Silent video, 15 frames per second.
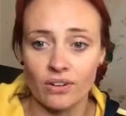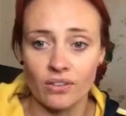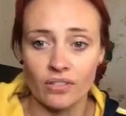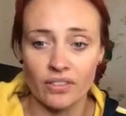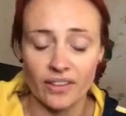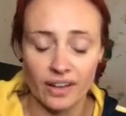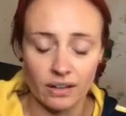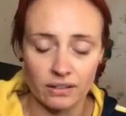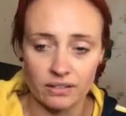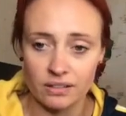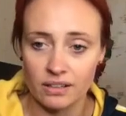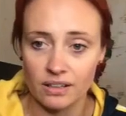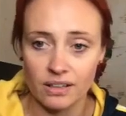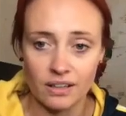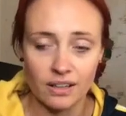on that
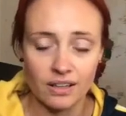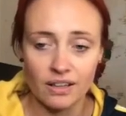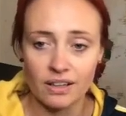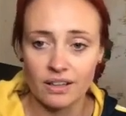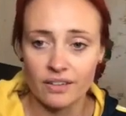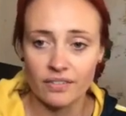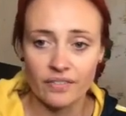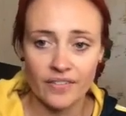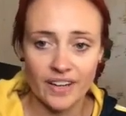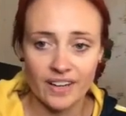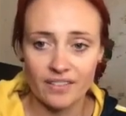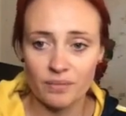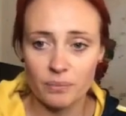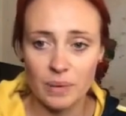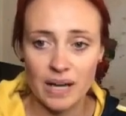
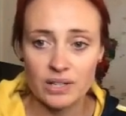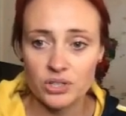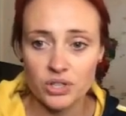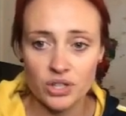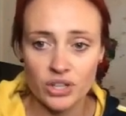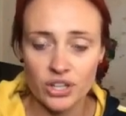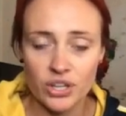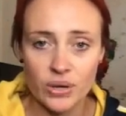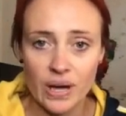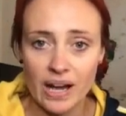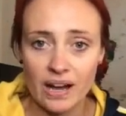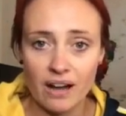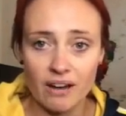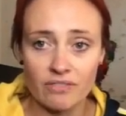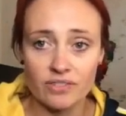passion that you
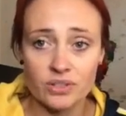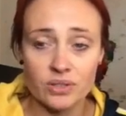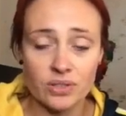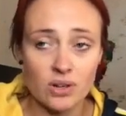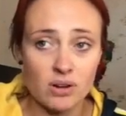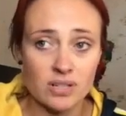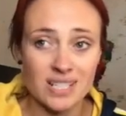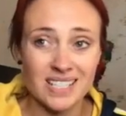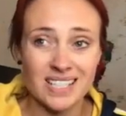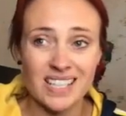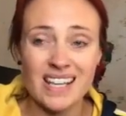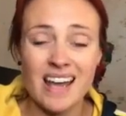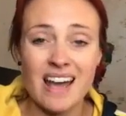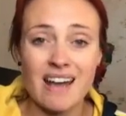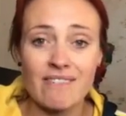have, you start to
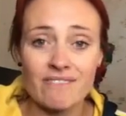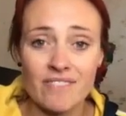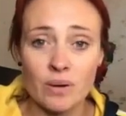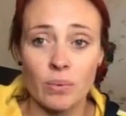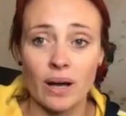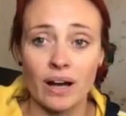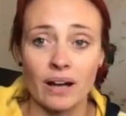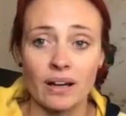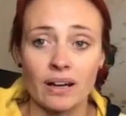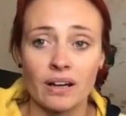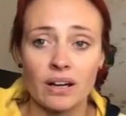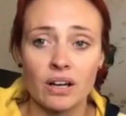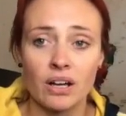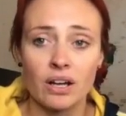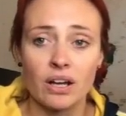see it everywhere.
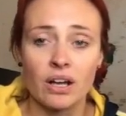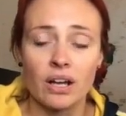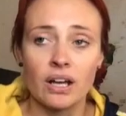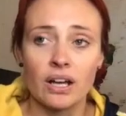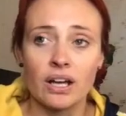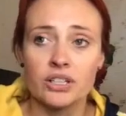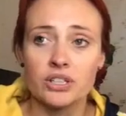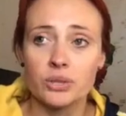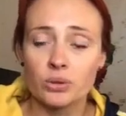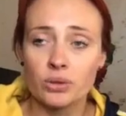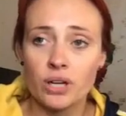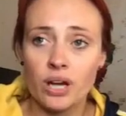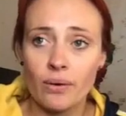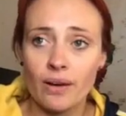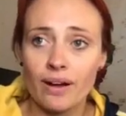
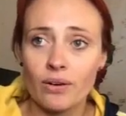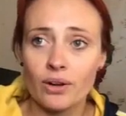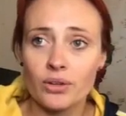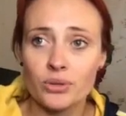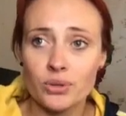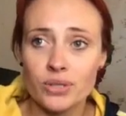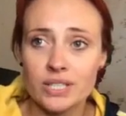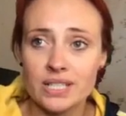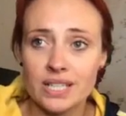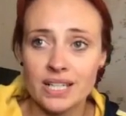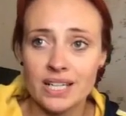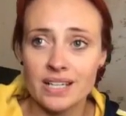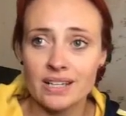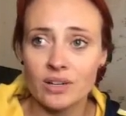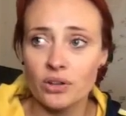You'll go out and you'll
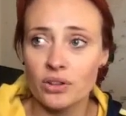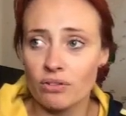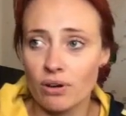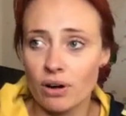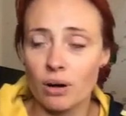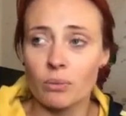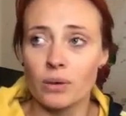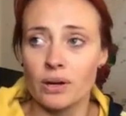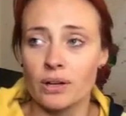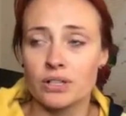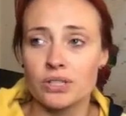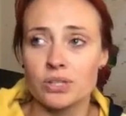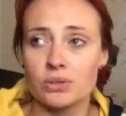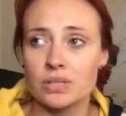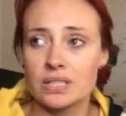see other
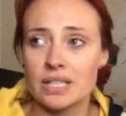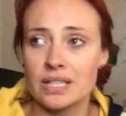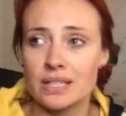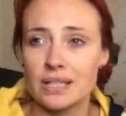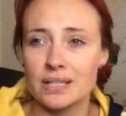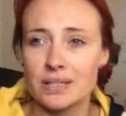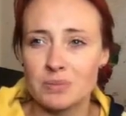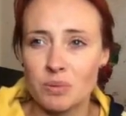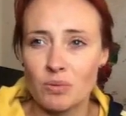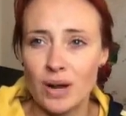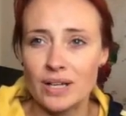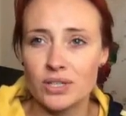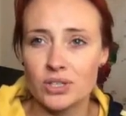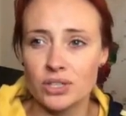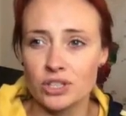artworks, you'll see
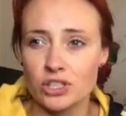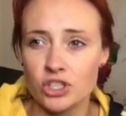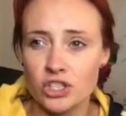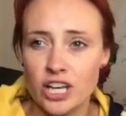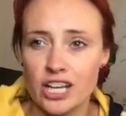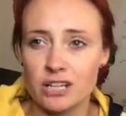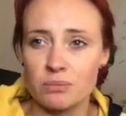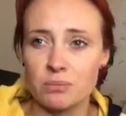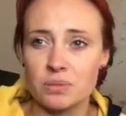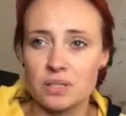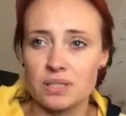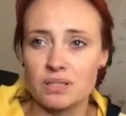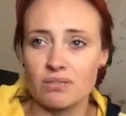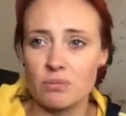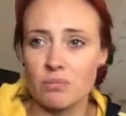inspiration and
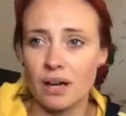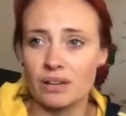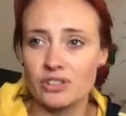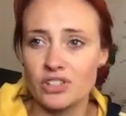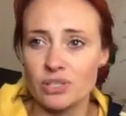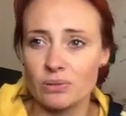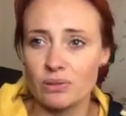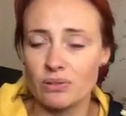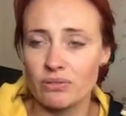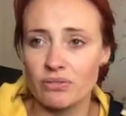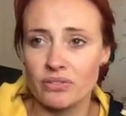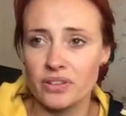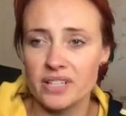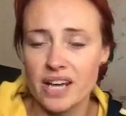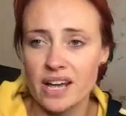shapes that remind you
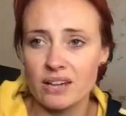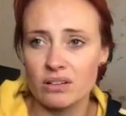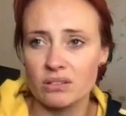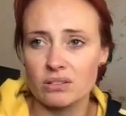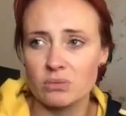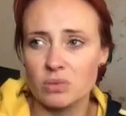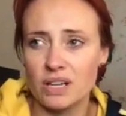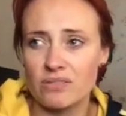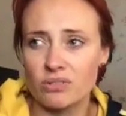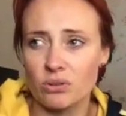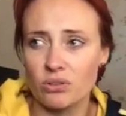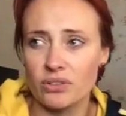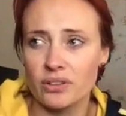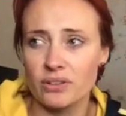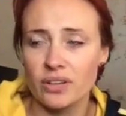of the tales or
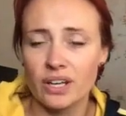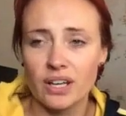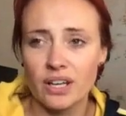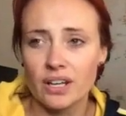whatever, or and